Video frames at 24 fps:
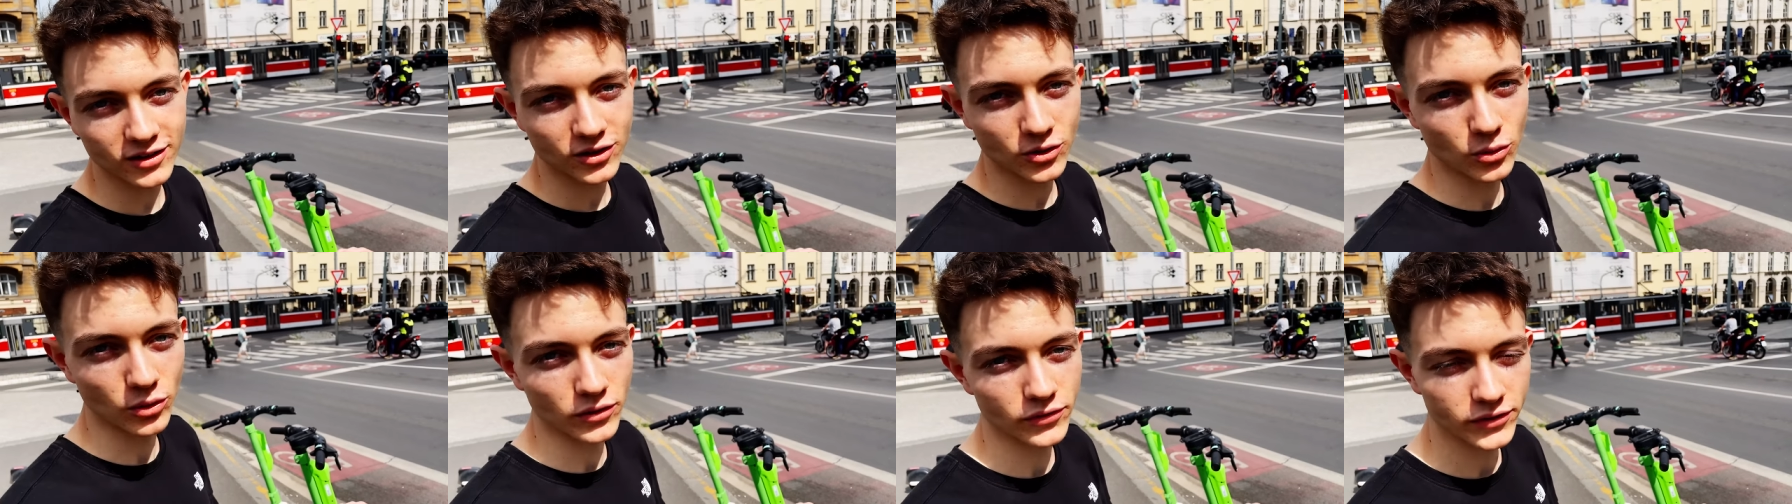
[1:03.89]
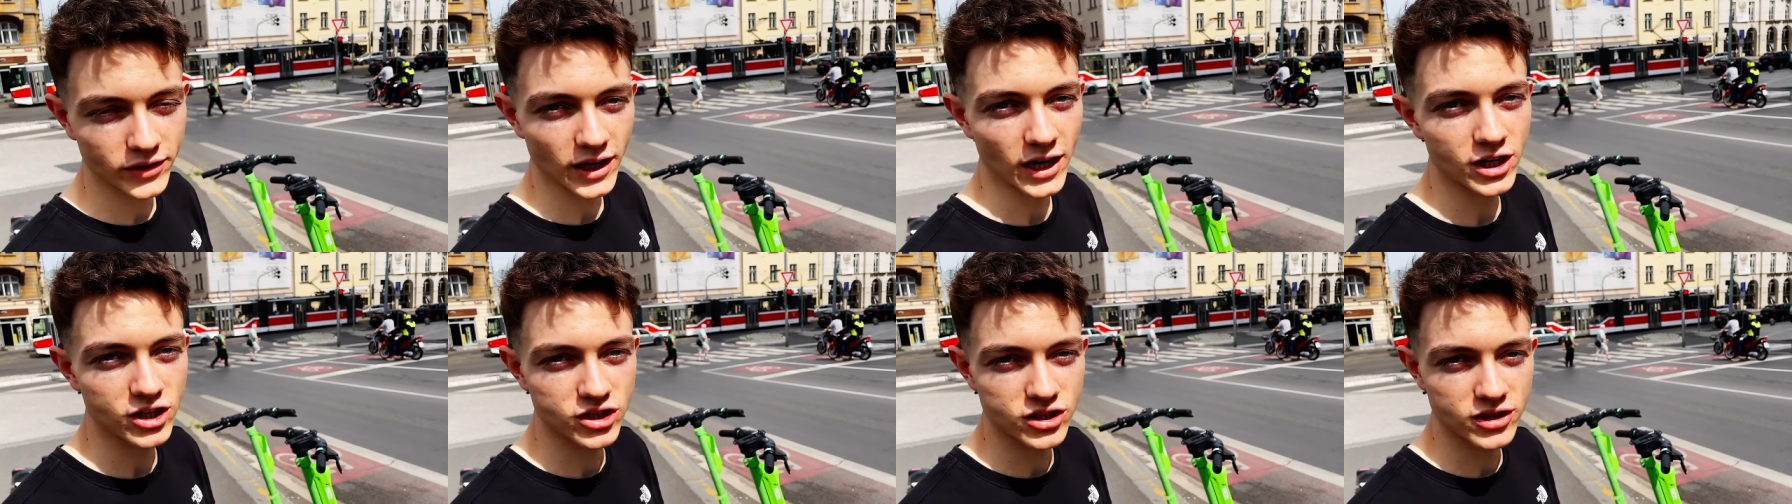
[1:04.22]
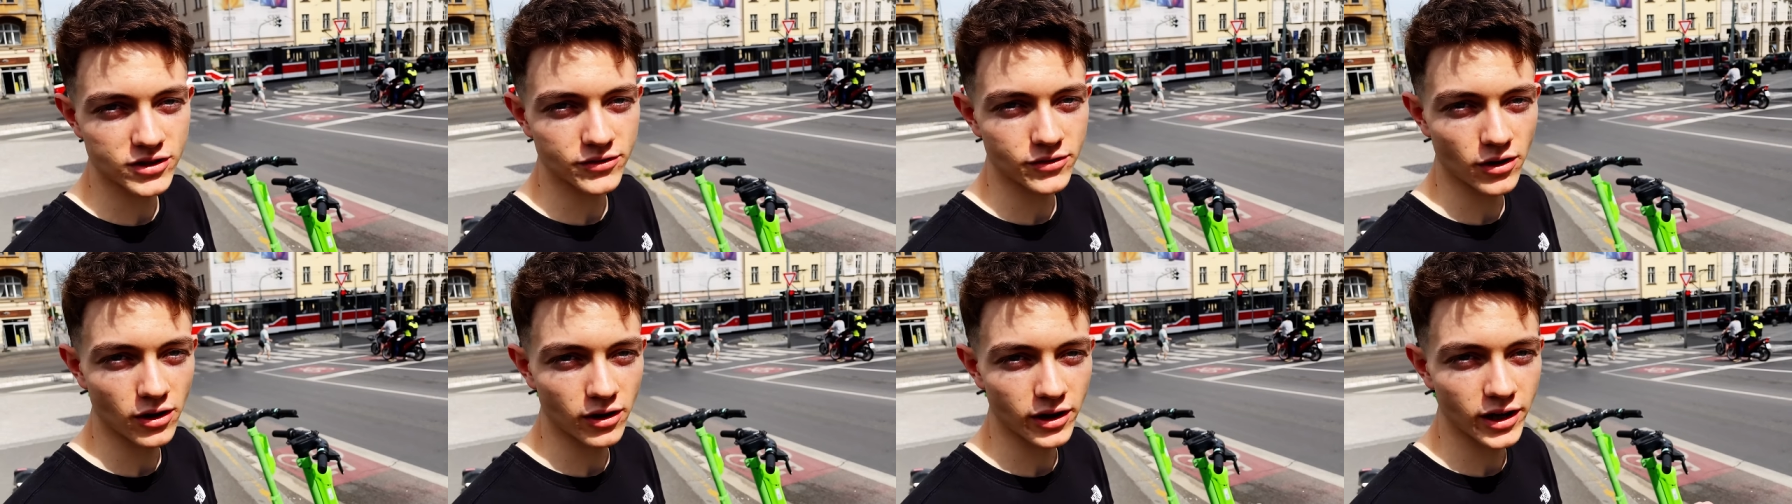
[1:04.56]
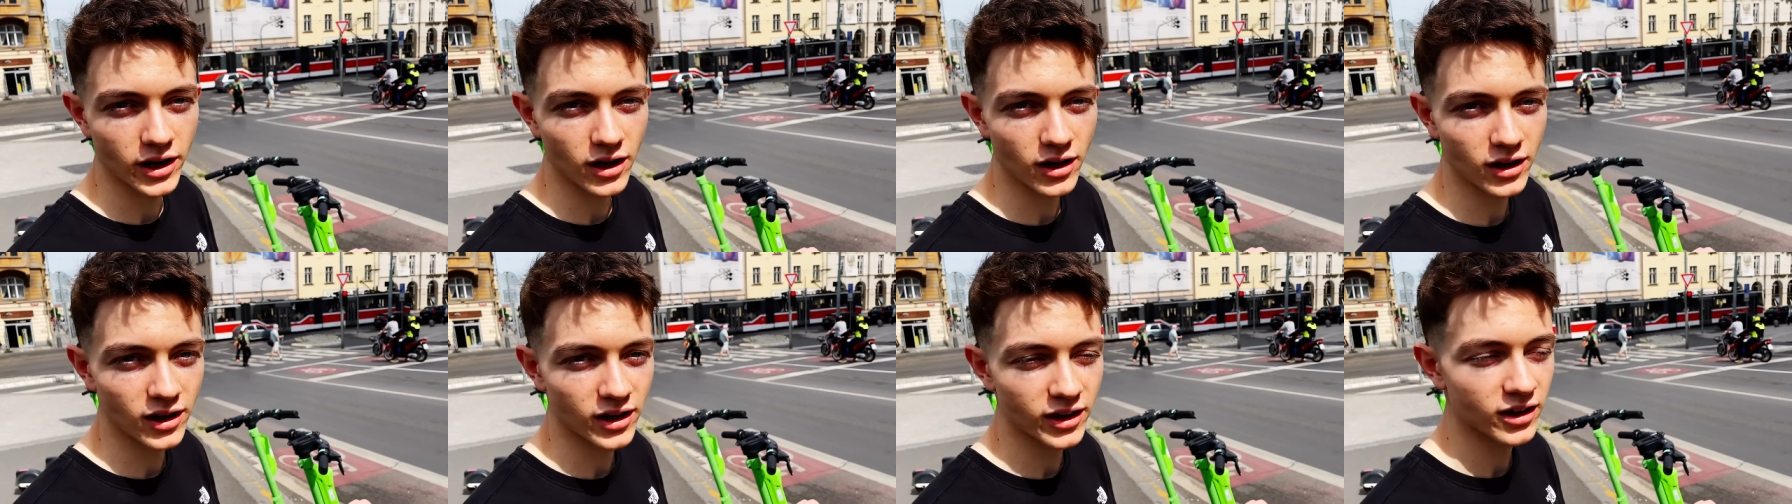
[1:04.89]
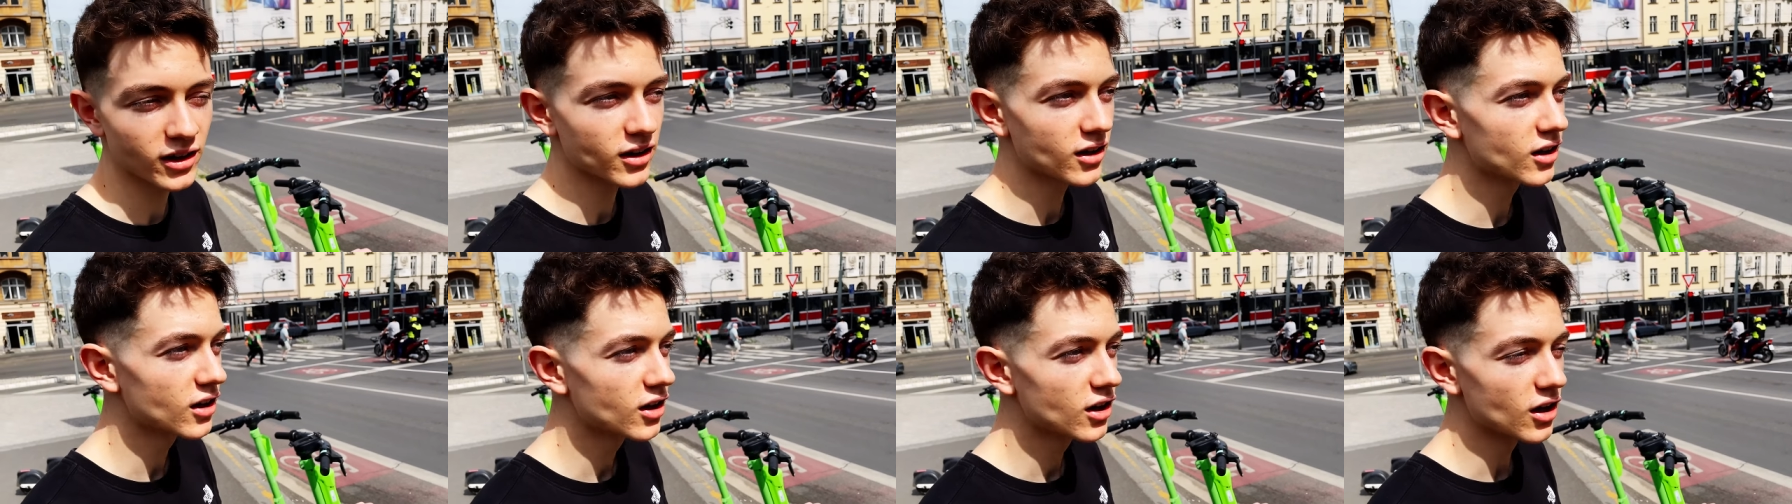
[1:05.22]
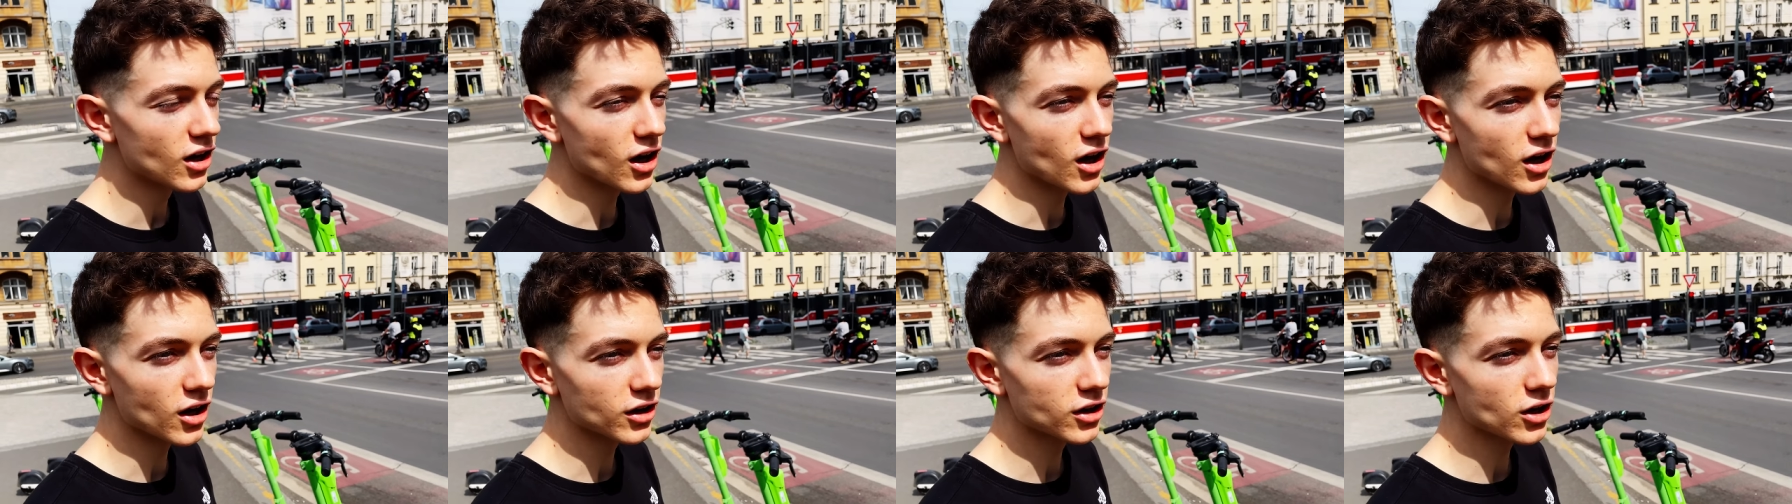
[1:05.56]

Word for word: Qualifications are very early. Uh,